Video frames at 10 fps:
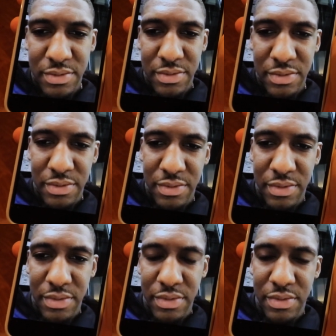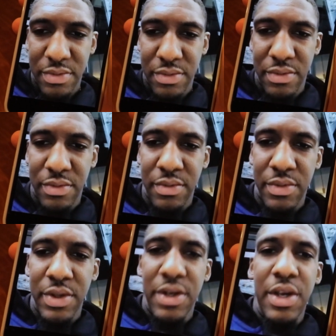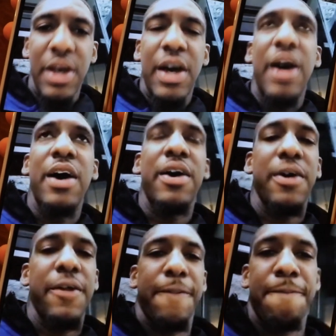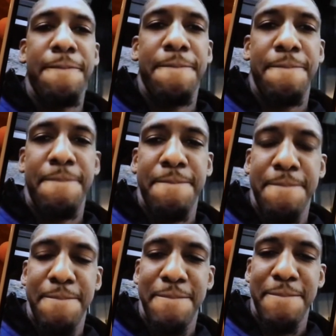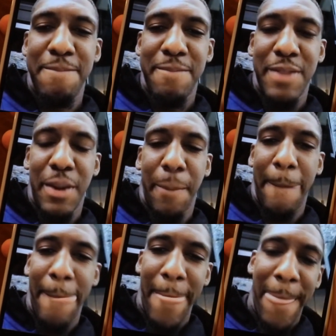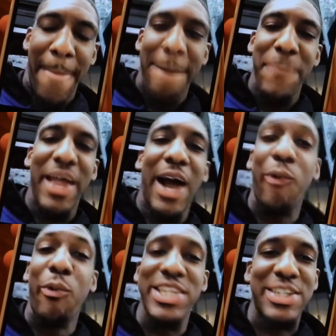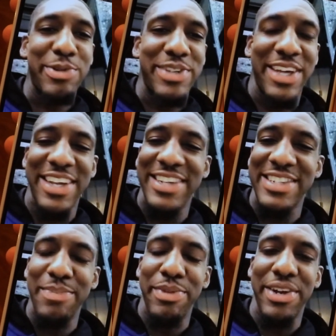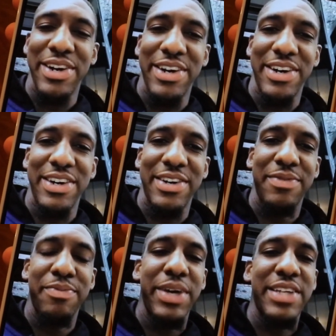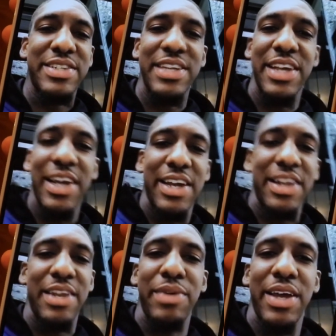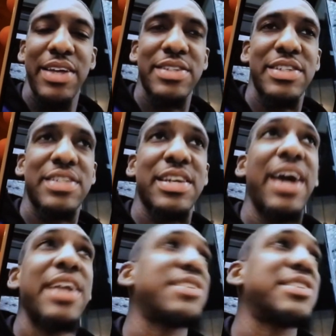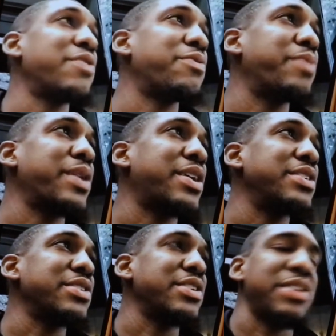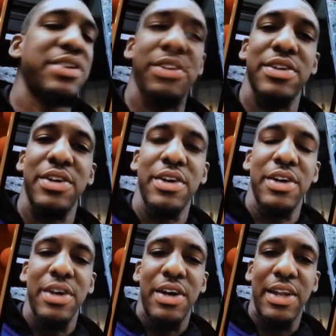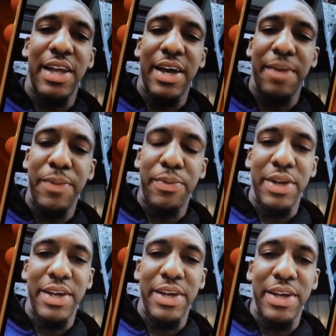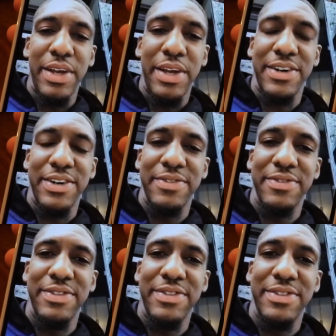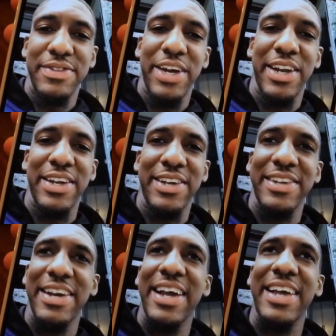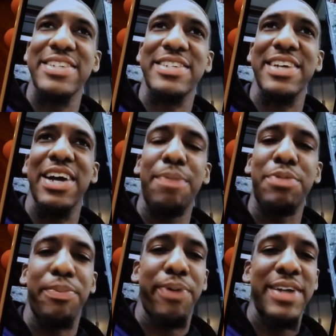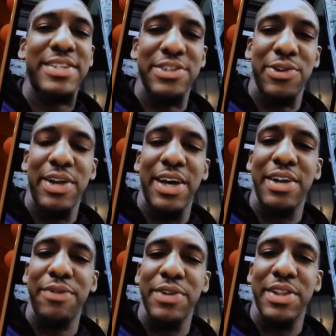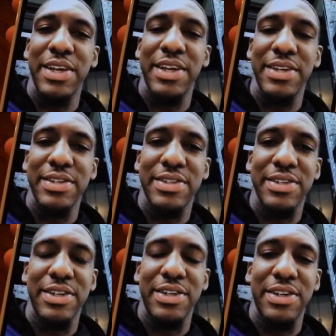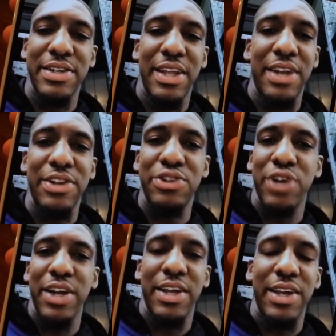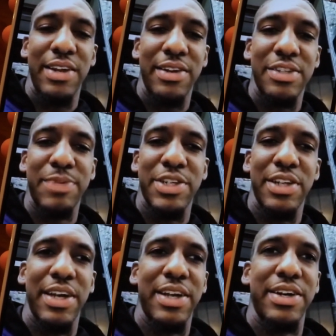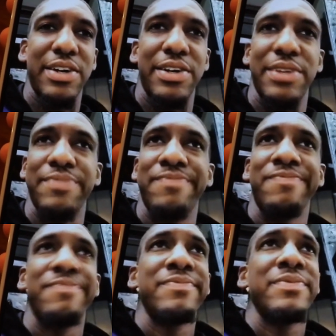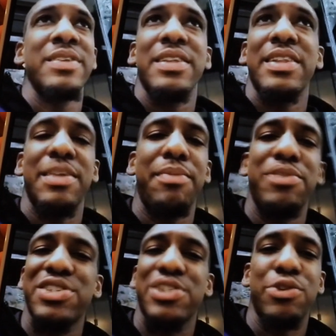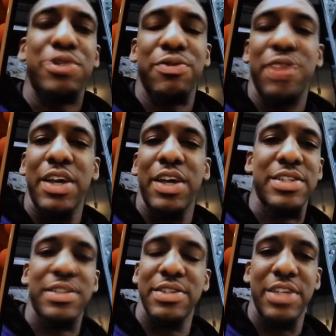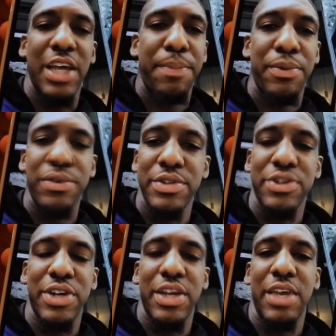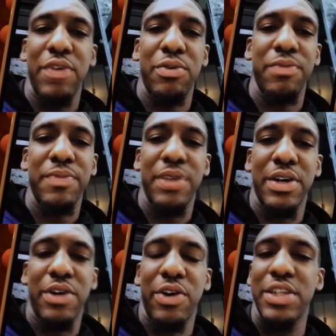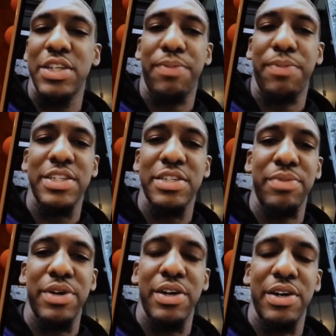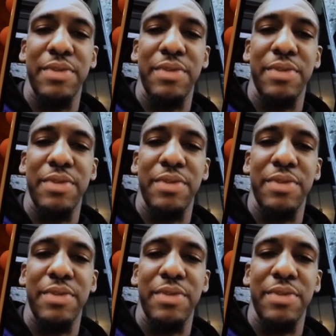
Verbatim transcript: a sneakerhead? Like, y'all, you get everything for free, and, like, how does that all work? I wish it was that easy, but being a sneakerhead in the NBA, it's kind of tough because a lot of people, they try to, I guess, like, up the prices on a lot of different things that you try to get, especially, like, the most exclusive kicks, the samples, they try to give you crazy prices, but